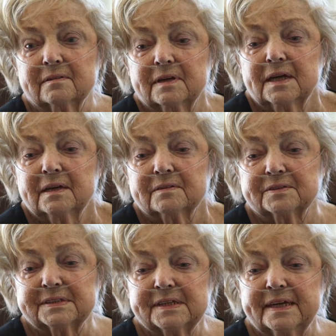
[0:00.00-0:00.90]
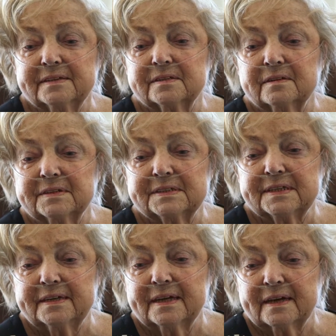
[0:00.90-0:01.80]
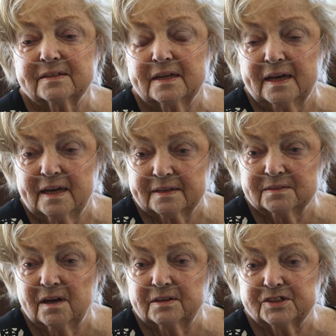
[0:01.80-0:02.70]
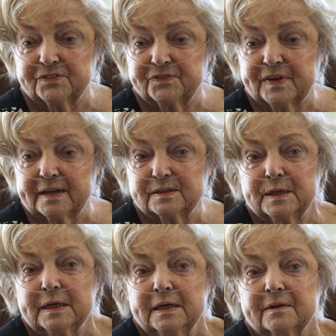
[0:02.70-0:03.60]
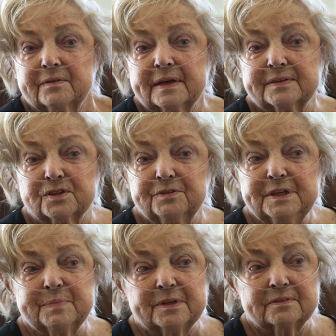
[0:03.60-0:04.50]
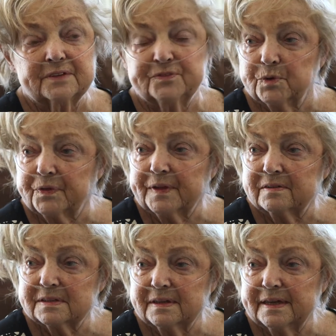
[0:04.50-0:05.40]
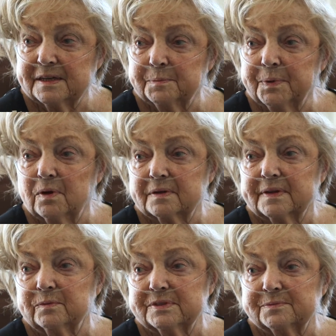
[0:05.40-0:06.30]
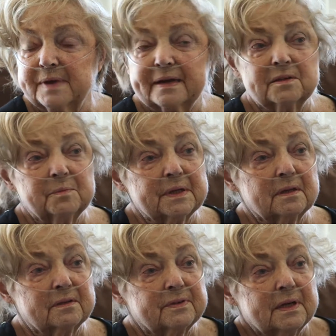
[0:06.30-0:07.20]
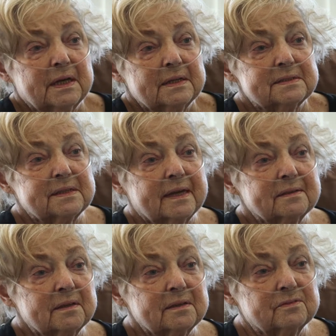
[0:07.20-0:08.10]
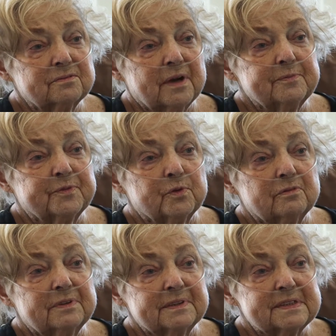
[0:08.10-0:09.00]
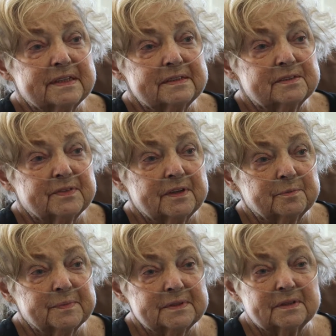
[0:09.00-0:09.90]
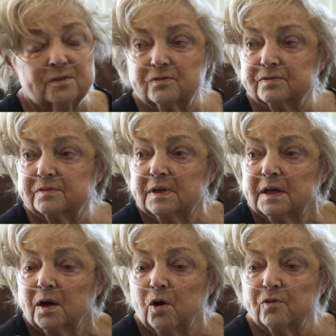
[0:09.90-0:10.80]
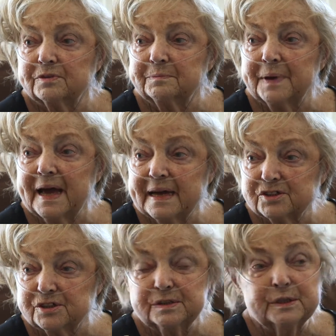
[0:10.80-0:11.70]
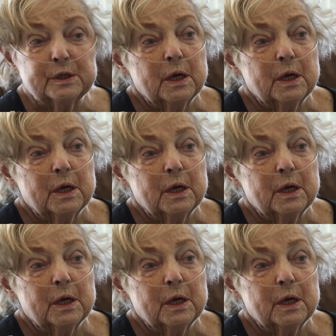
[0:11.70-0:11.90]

Yeah. So the state acknowledged the fact that the Greenbelt, that 4,000-acre park that was smack in the middle of Staten Island, right for real estate development and over-impaction